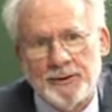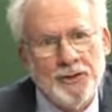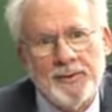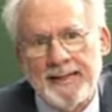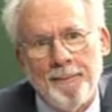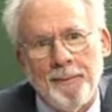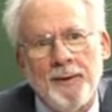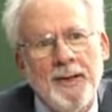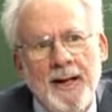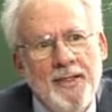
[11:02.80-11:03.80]
There's no
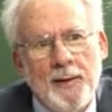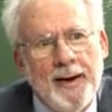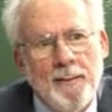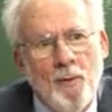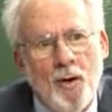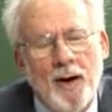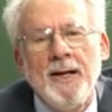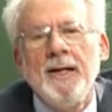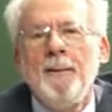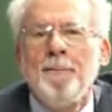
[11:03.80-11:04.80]
temple there anymore.
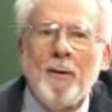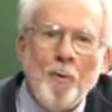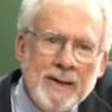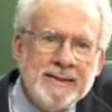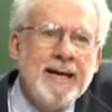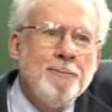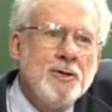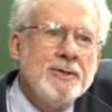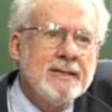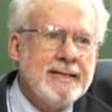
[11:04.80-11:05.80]
But whisk him
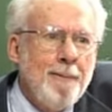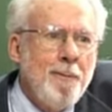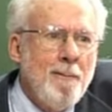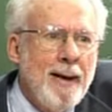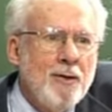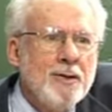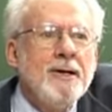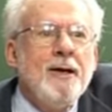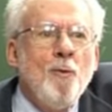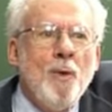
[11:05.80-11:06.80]
to the Temple Mount,
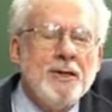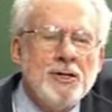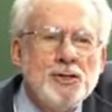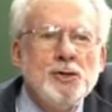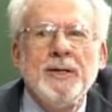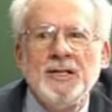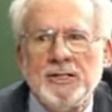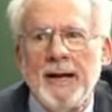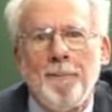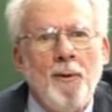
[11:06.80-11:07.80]
where the
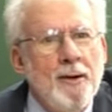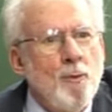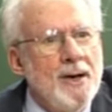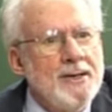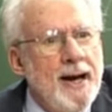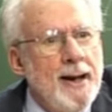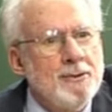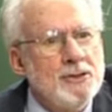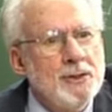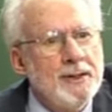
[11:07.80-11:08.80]
Jewish temple had one
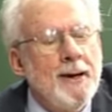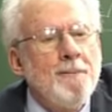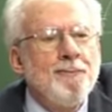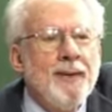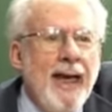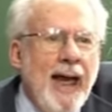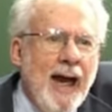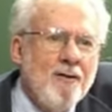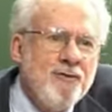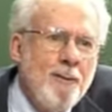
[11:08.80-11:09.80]
time stood,
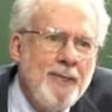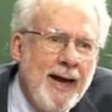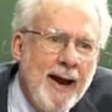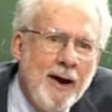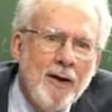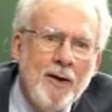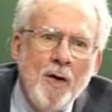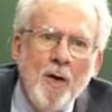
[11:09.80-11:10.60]
and from there